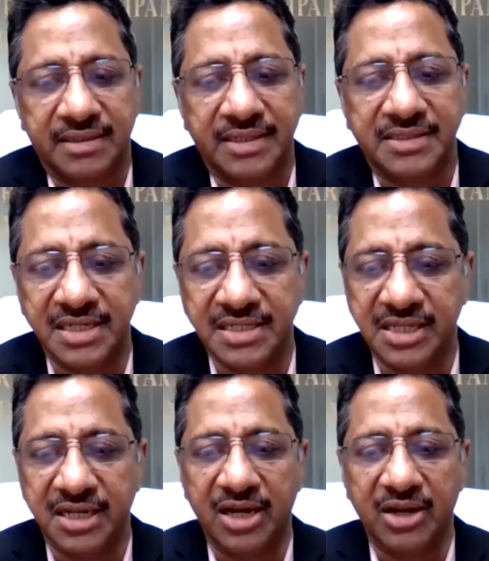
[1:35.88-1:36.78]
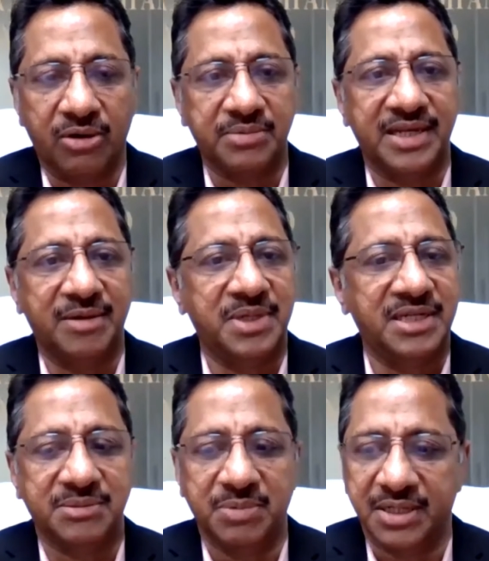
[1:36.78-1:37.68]
I sincerely hope the
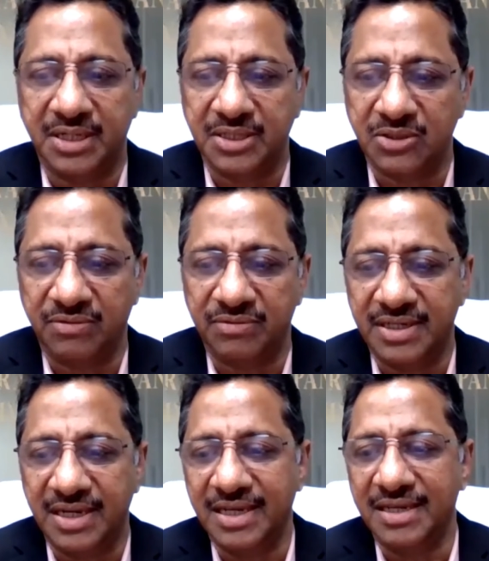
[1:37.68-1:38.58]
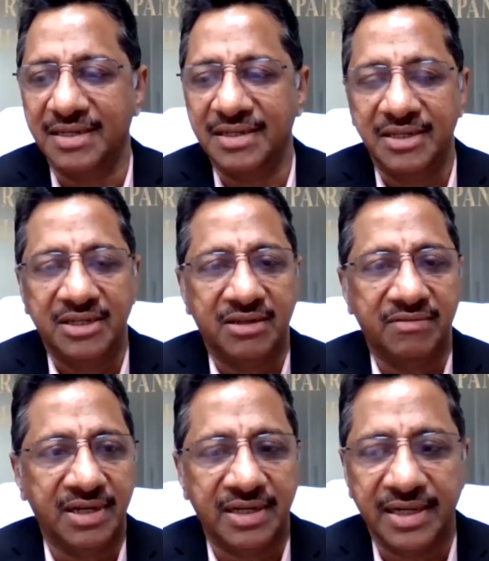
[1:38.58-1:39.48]
eminent speakers of the day
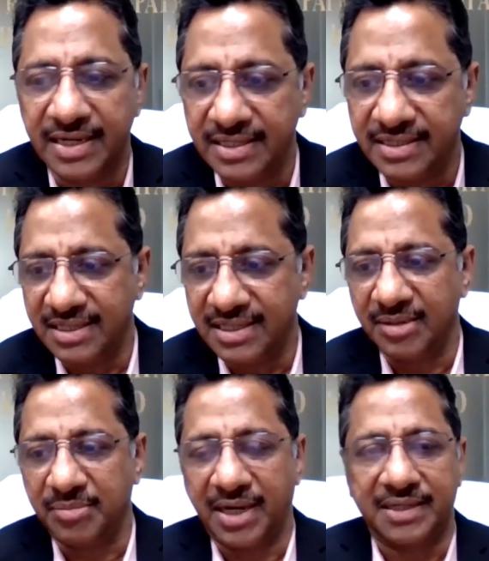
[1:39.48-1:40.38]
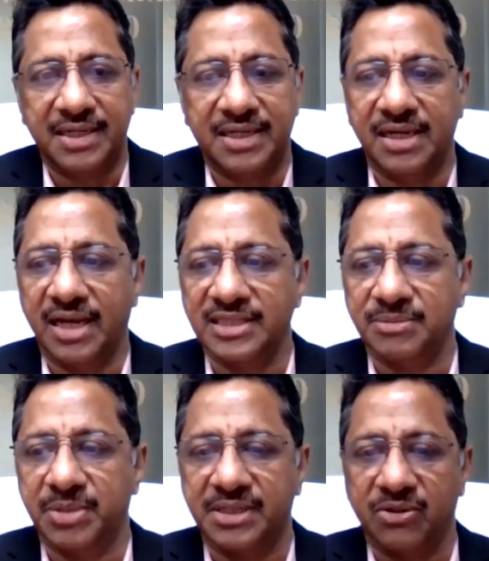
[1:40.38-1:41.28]
will guide us in the practical
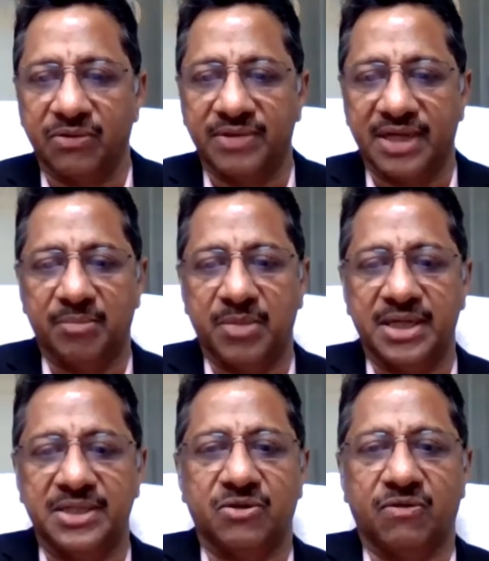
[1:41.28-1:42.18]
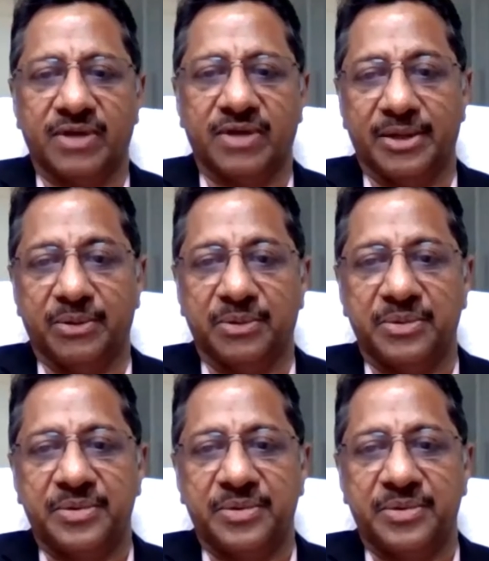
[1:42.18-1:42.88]
aspects of the compliance of CARO.